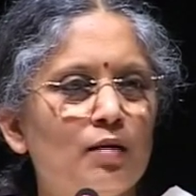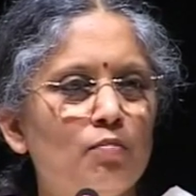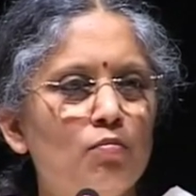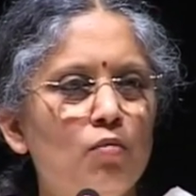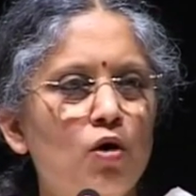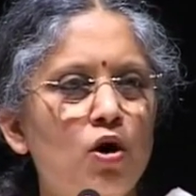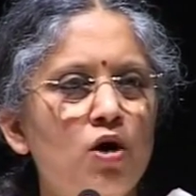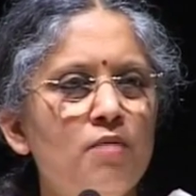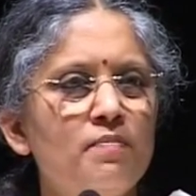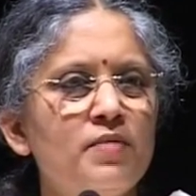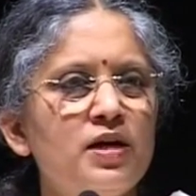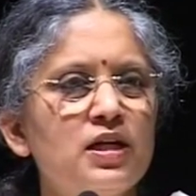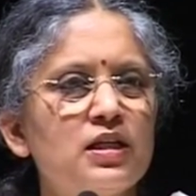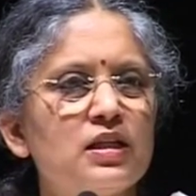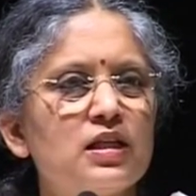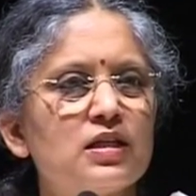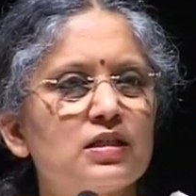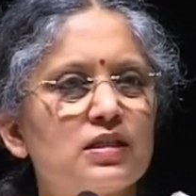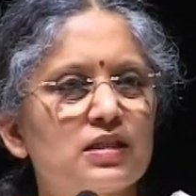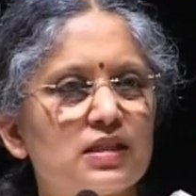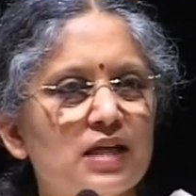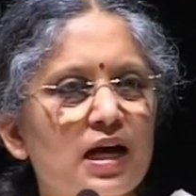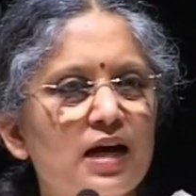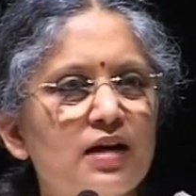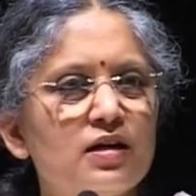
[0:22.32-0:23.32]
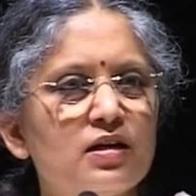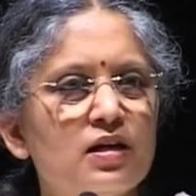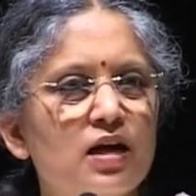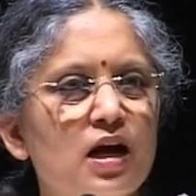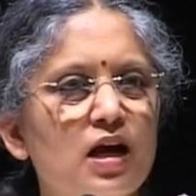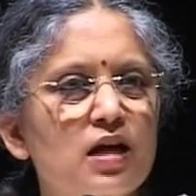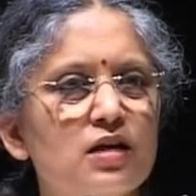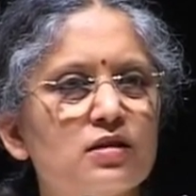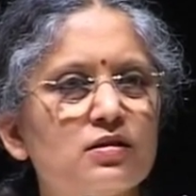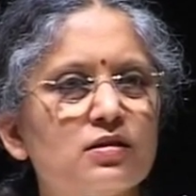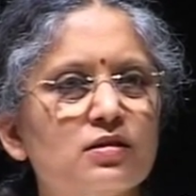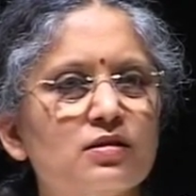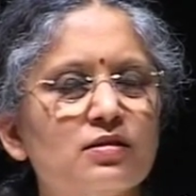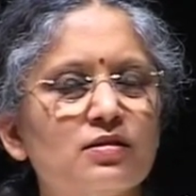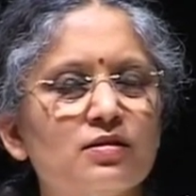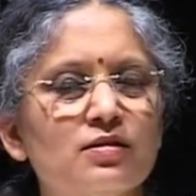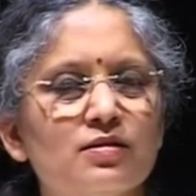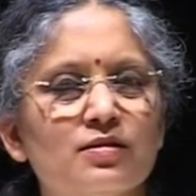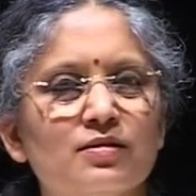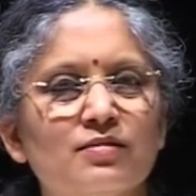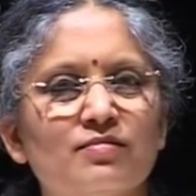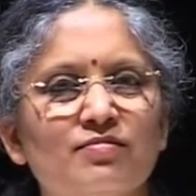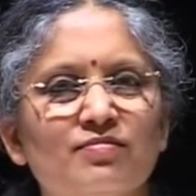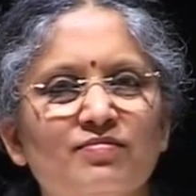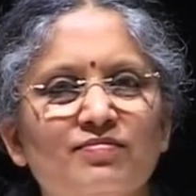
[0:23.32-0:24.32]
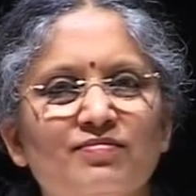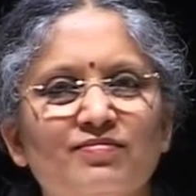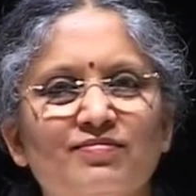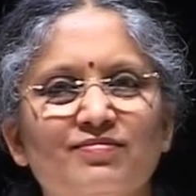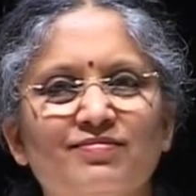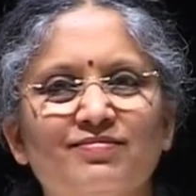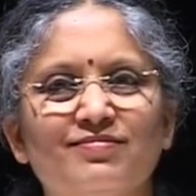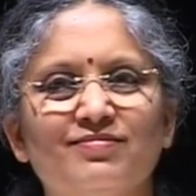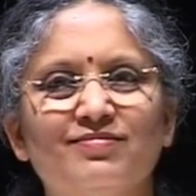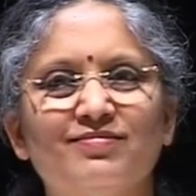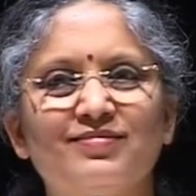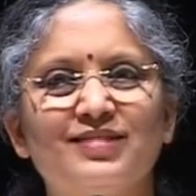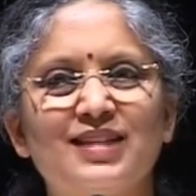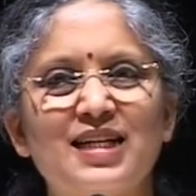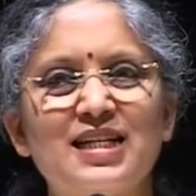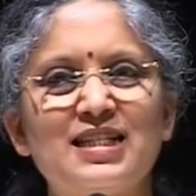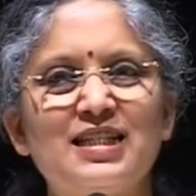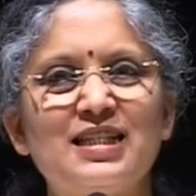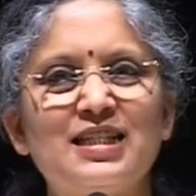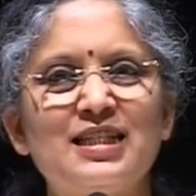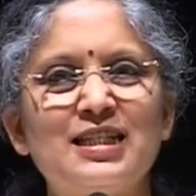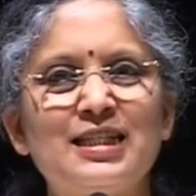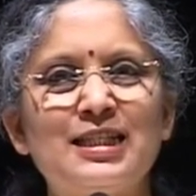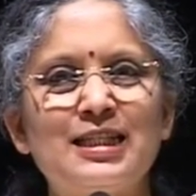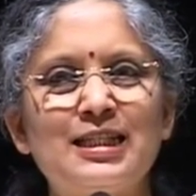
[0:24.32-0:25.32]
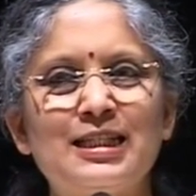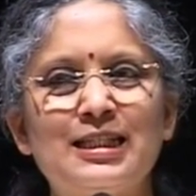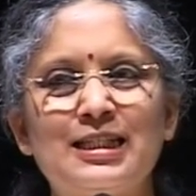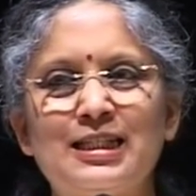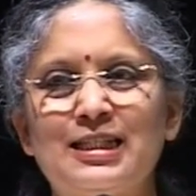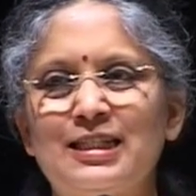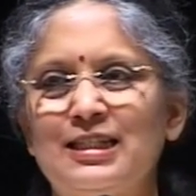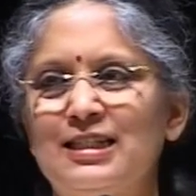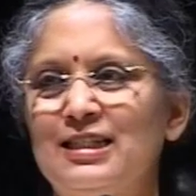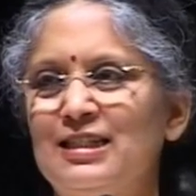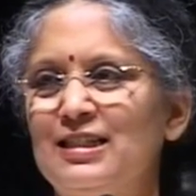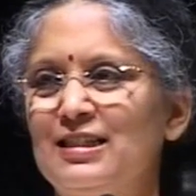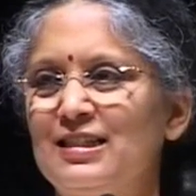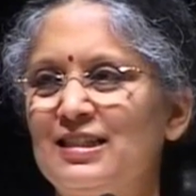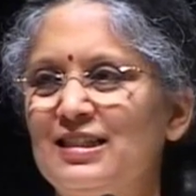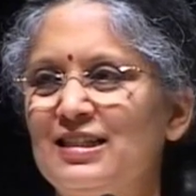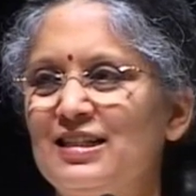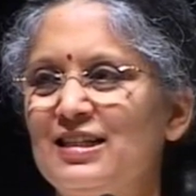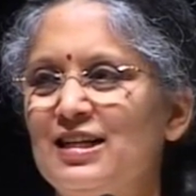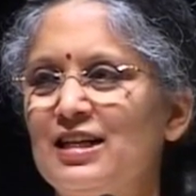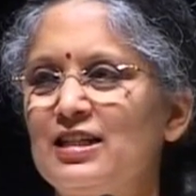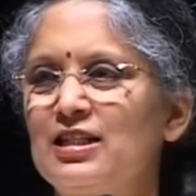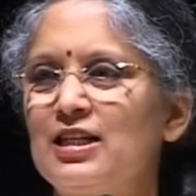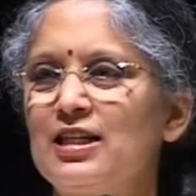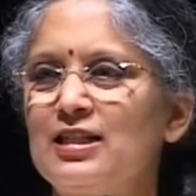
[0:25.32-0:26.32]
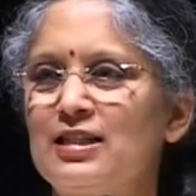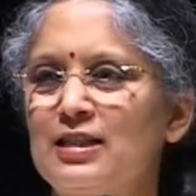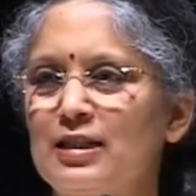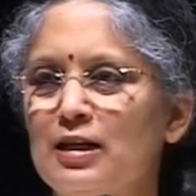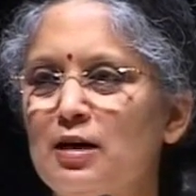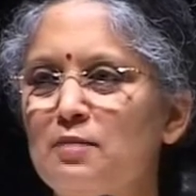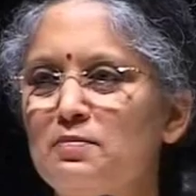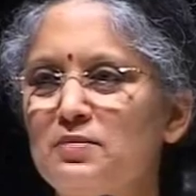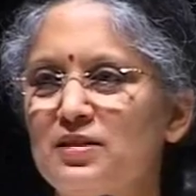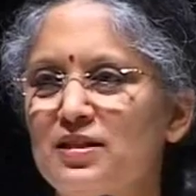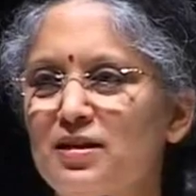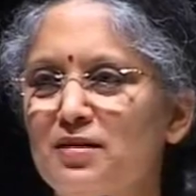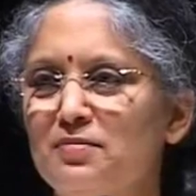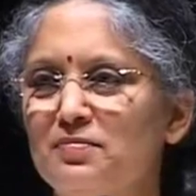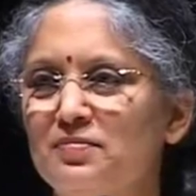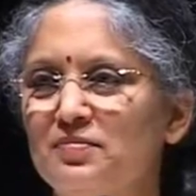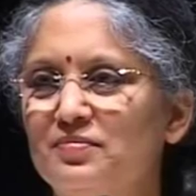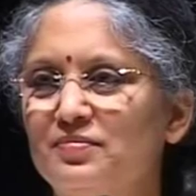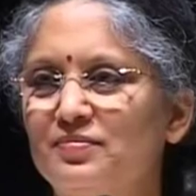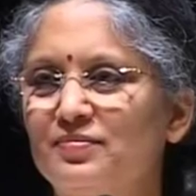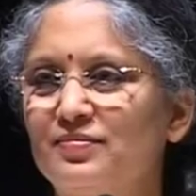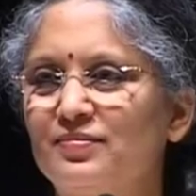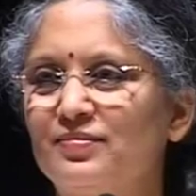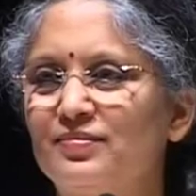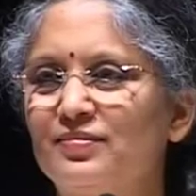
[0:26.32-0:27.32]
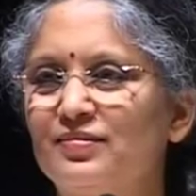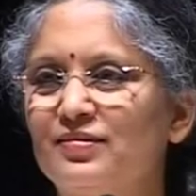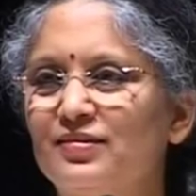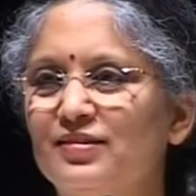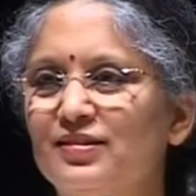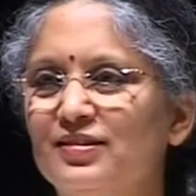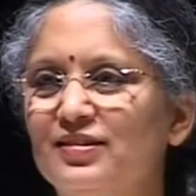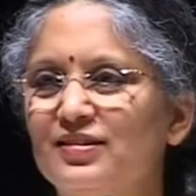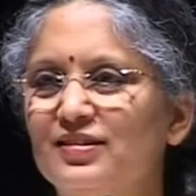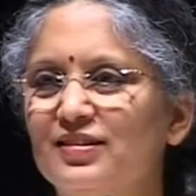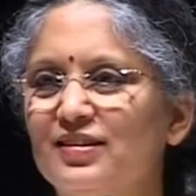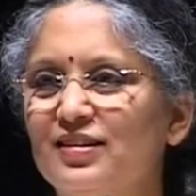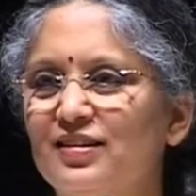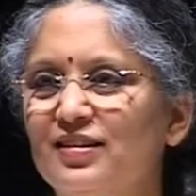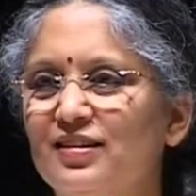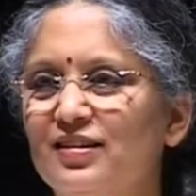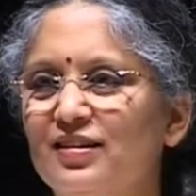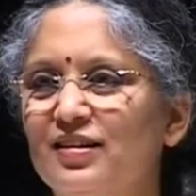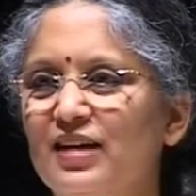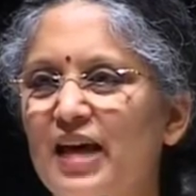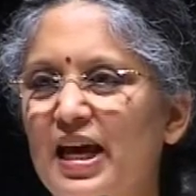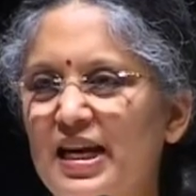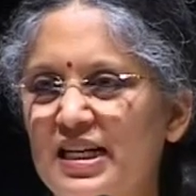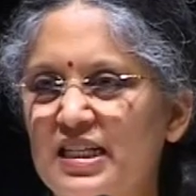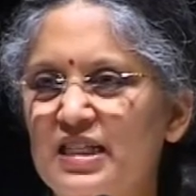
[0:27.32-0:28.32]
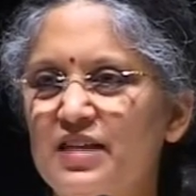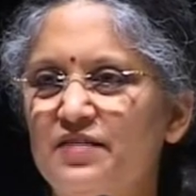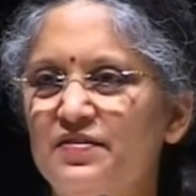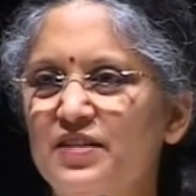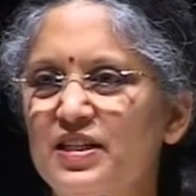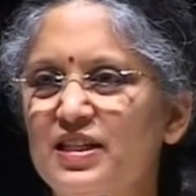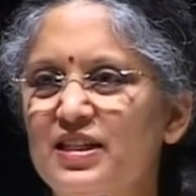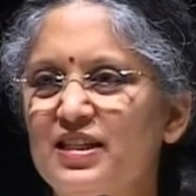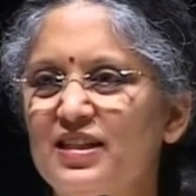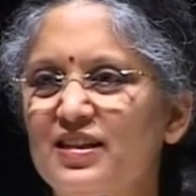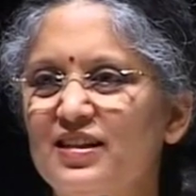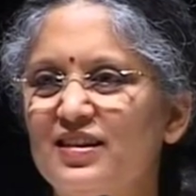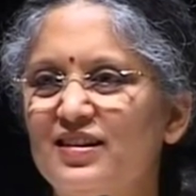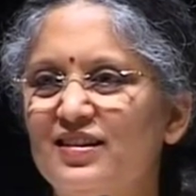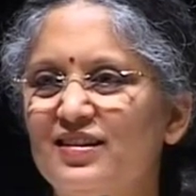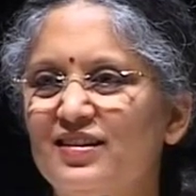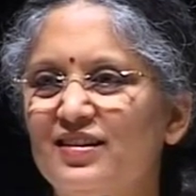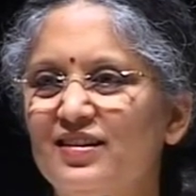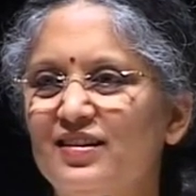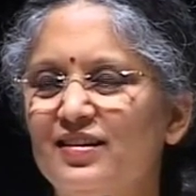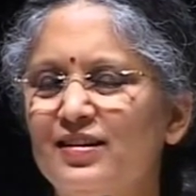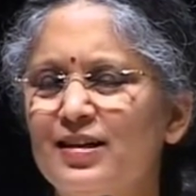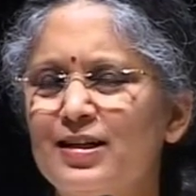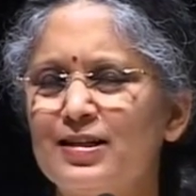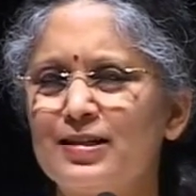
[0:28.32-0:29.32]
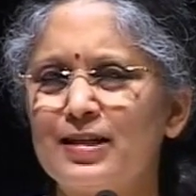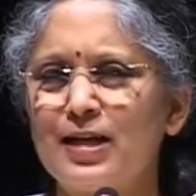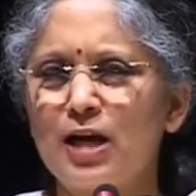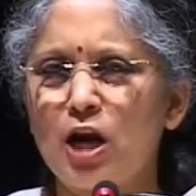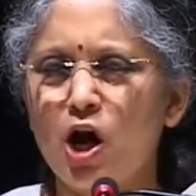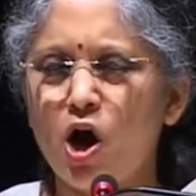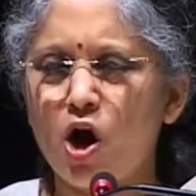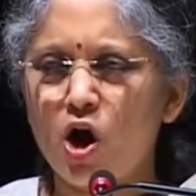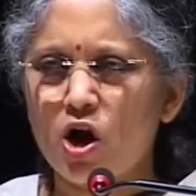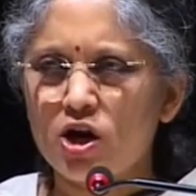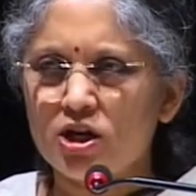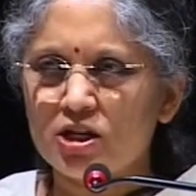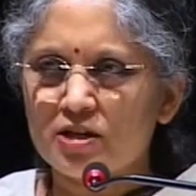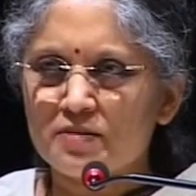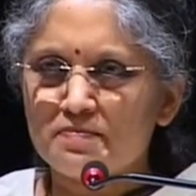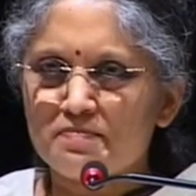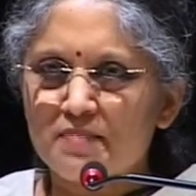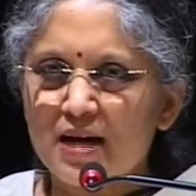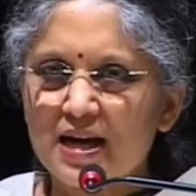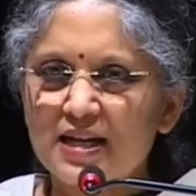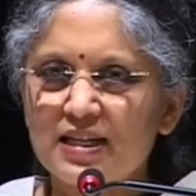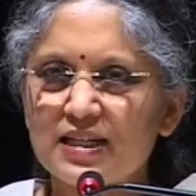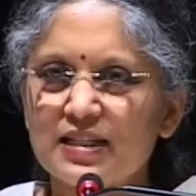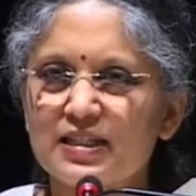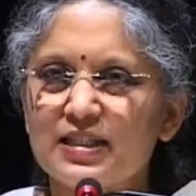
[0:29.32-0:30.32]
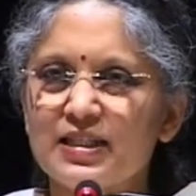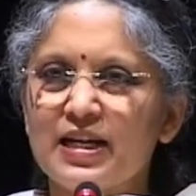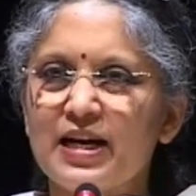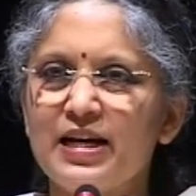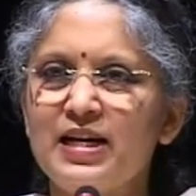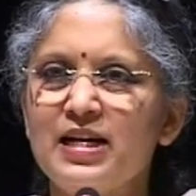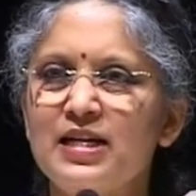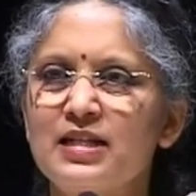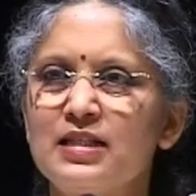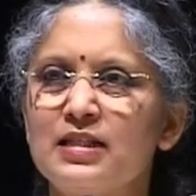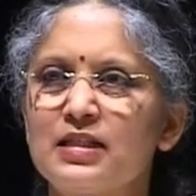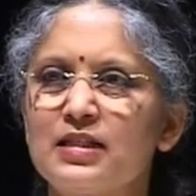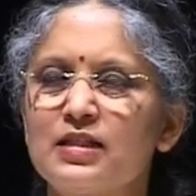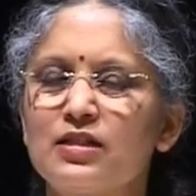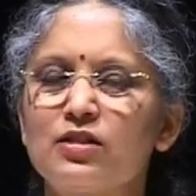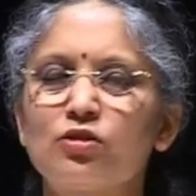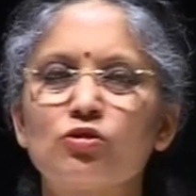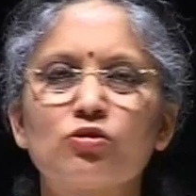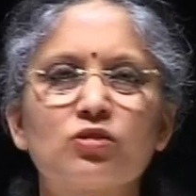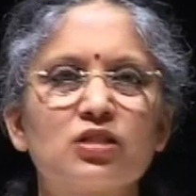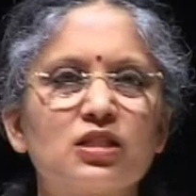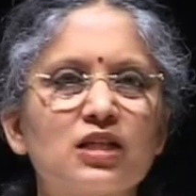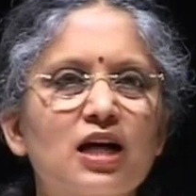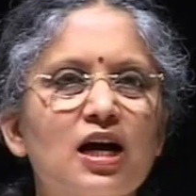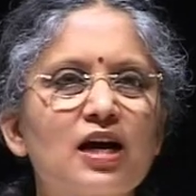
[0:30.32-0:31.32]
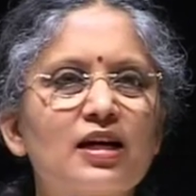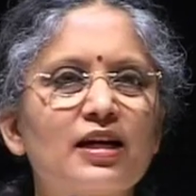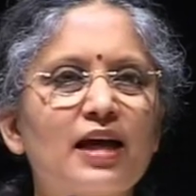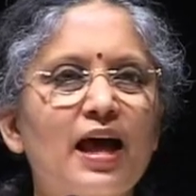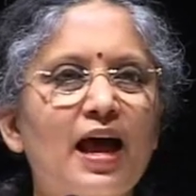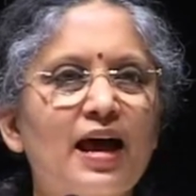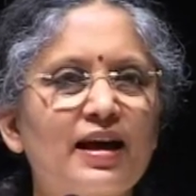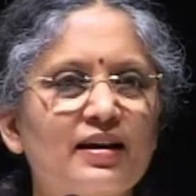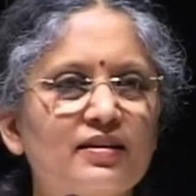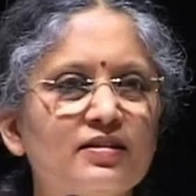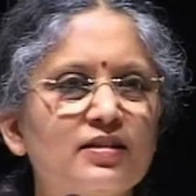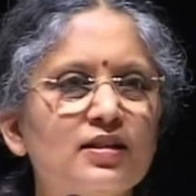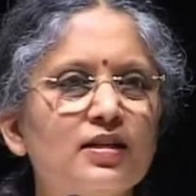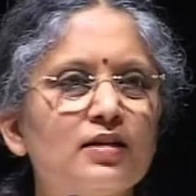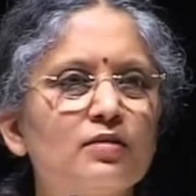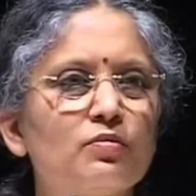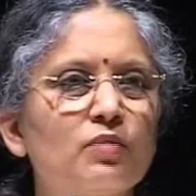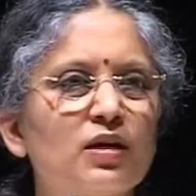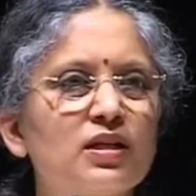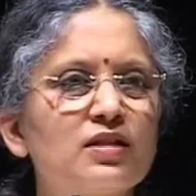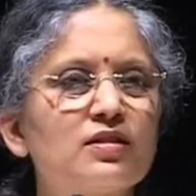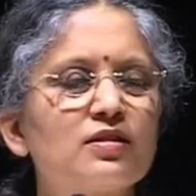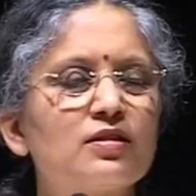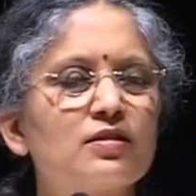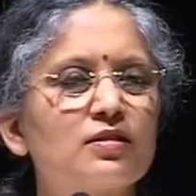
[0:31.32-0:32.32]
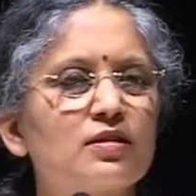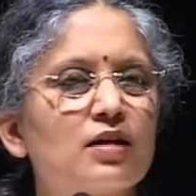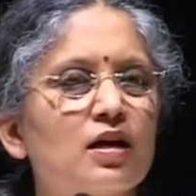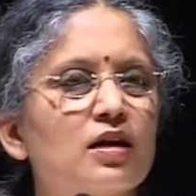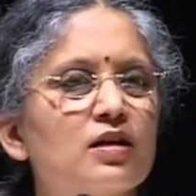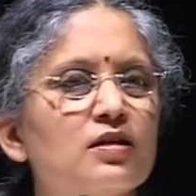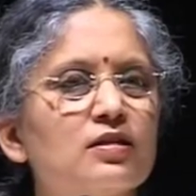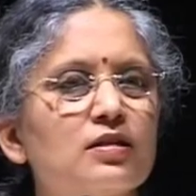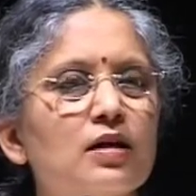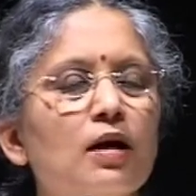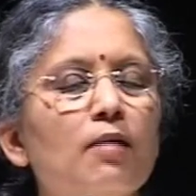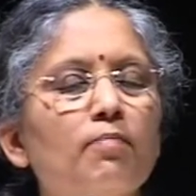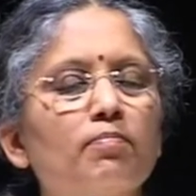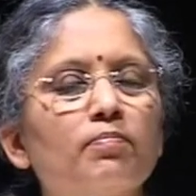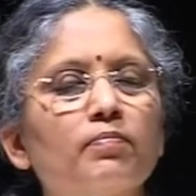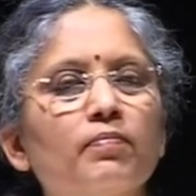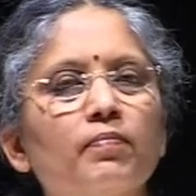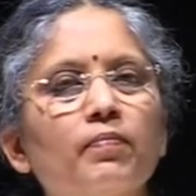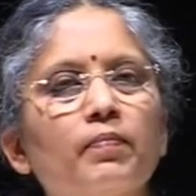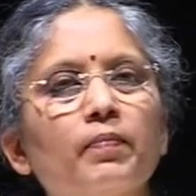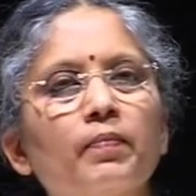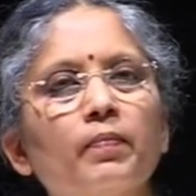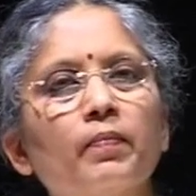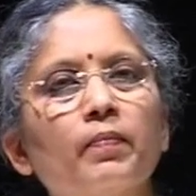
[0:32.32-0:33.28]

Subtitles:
The moment the sun rises, there's resistance, the rajas comes up. Activity. There's an automatic tendency to start acting once the sun is up.